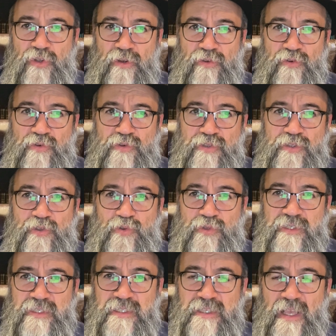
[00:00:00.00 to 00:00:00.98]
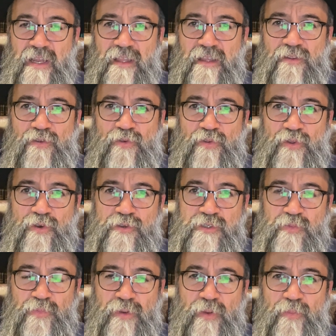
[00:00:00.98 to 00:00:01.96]
use, to sell it to
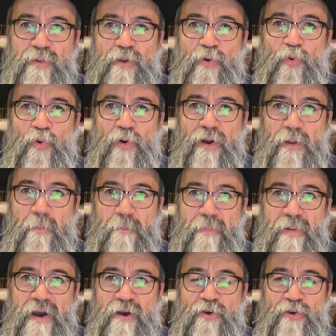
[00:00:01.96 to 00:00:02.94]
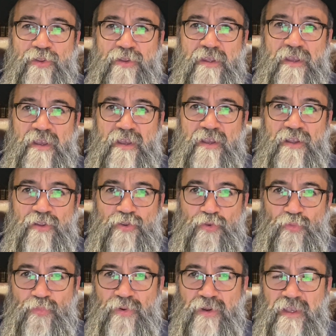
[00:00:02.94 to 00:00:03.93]
those people who are about
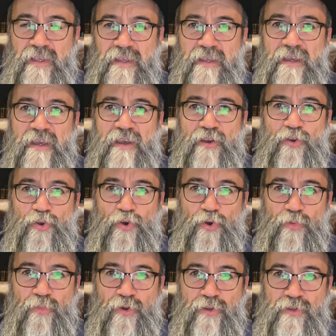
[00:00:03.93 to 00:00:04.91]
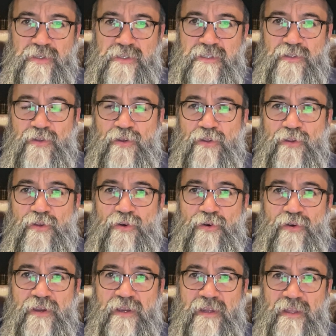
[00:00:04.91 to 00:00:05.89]
to bring korbanos
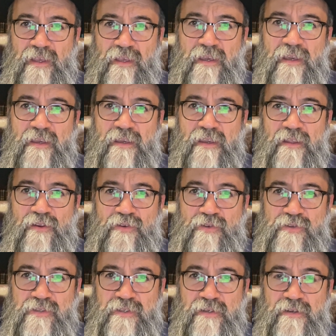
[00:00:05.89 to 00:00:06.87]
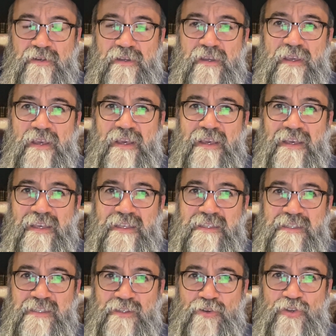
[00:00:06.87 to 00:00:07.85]
toido and rikikei nozer. In
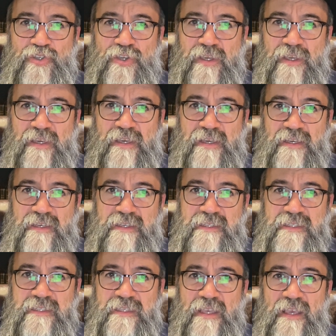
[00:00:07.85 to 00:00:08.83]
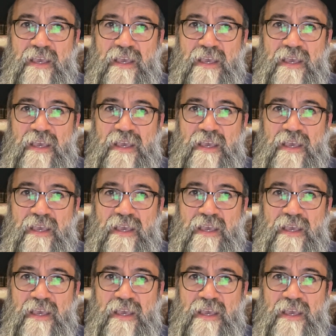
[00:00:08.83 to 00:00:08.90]
such a case,